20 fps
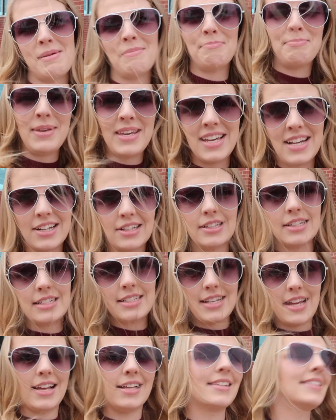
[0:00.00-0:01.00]
and pee on the
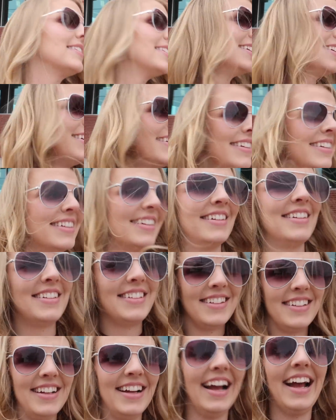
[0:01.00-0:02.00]
test.
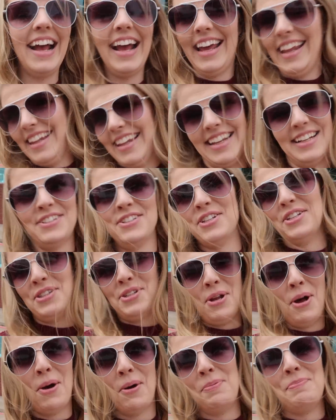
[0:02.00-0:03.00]
And let's
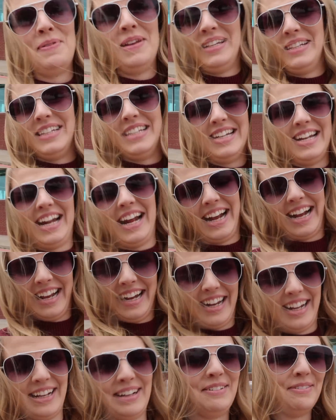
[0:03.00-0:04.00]
just hope it's
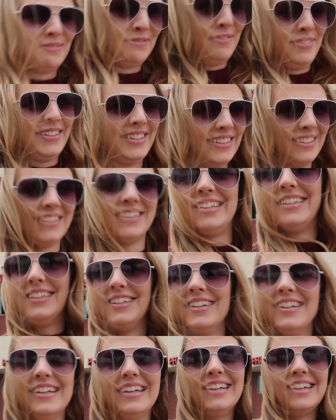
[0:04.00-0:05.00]
negative.
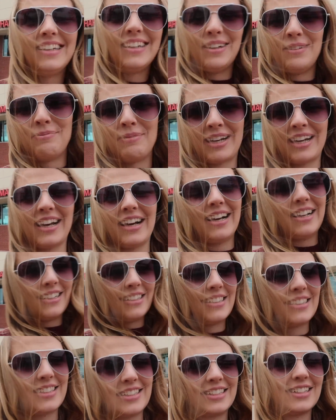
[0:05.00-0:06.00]
oh my
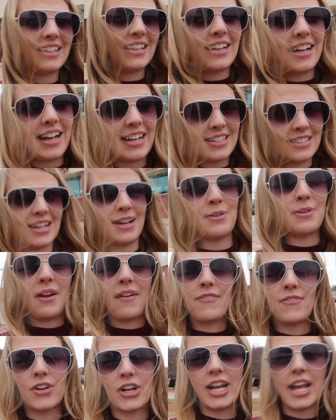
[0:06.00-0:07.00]
gosh, guys, I would
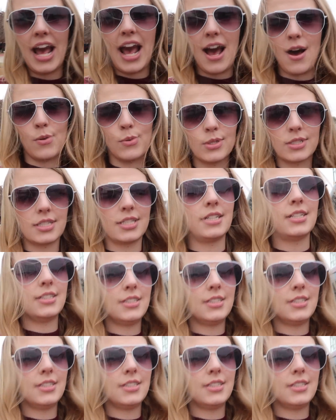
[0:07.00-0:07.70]
freak out.